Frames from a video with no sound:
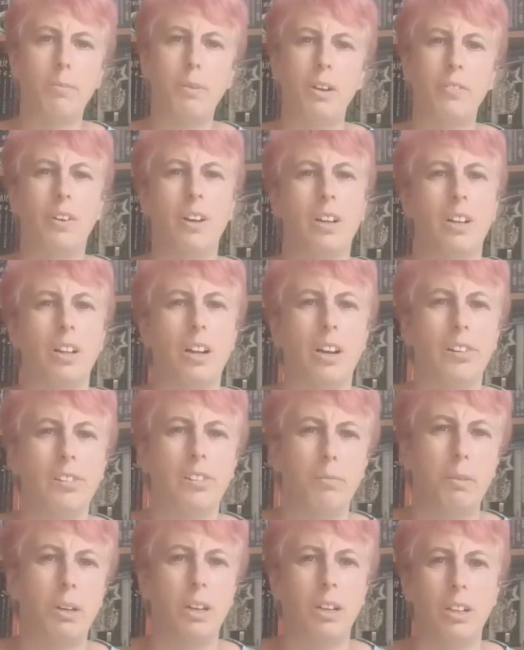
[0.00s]
I've had lied
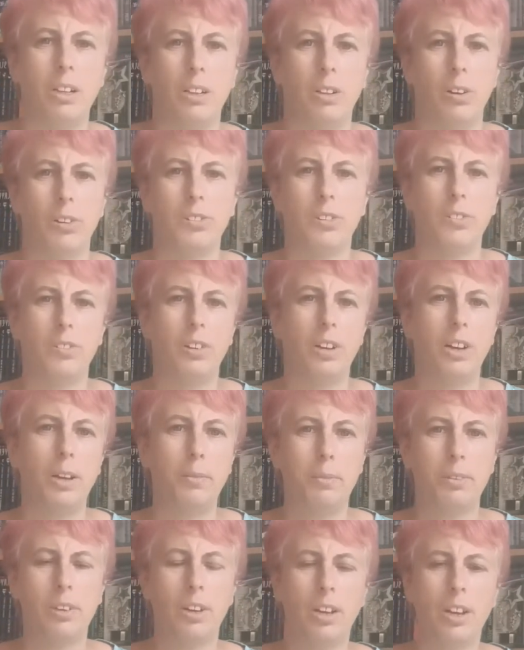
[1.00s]
to me lots of
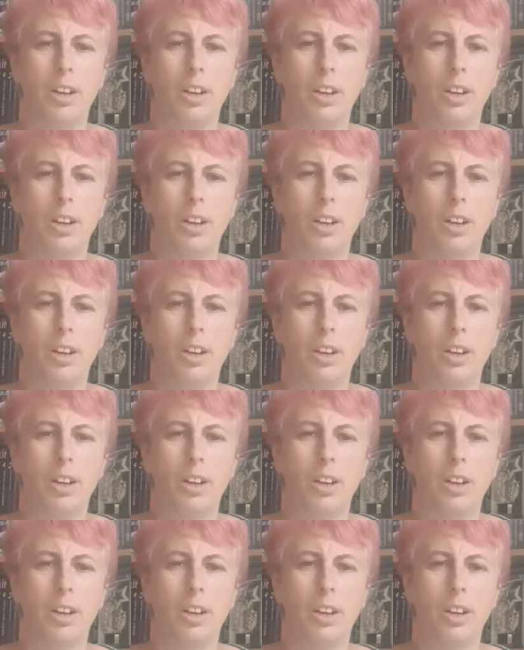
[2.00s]
times.